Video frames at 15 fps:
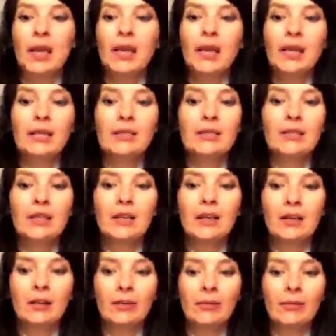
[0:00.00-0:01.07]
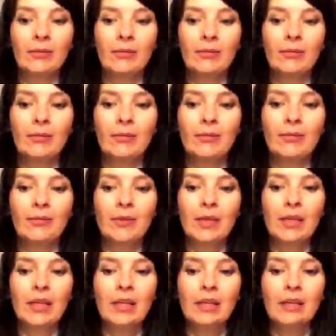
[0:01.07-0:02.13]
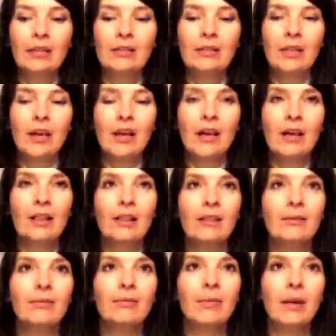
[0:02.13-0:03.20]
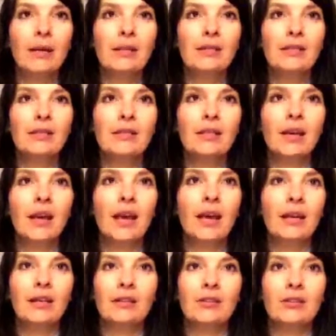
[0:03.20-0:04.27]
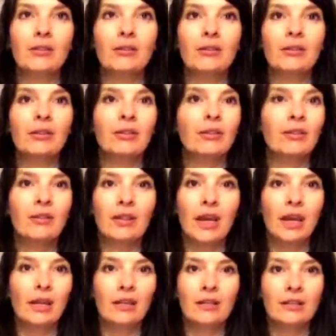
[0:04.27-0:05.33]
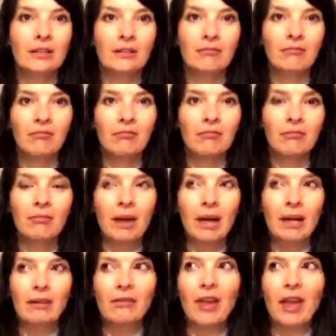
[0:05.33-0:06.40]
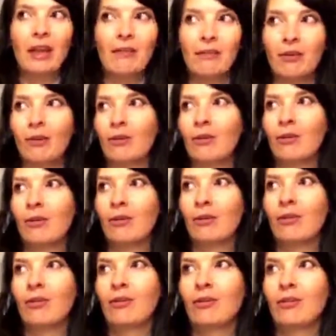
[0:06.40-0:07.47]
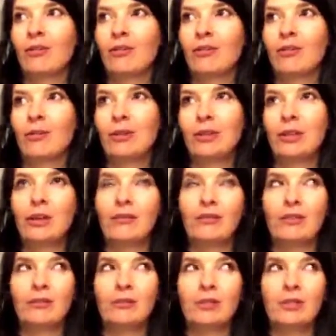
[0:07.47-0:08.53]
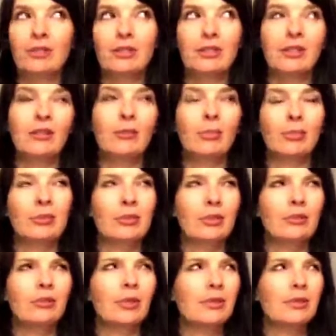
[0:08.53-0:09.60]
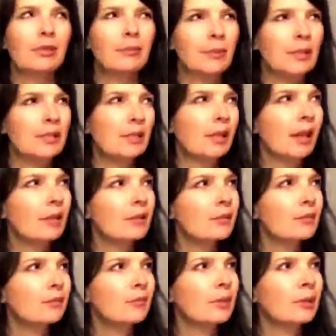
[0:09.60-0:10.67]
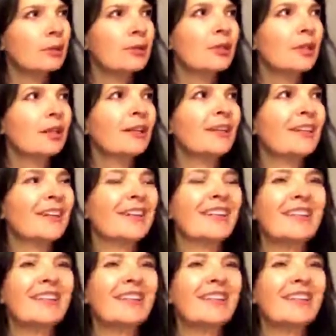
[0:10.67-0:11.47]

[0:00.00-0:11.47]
And he has had the best attitude that I've ever, well, not ever. There's this other person who has an amazing attitude when they're sick.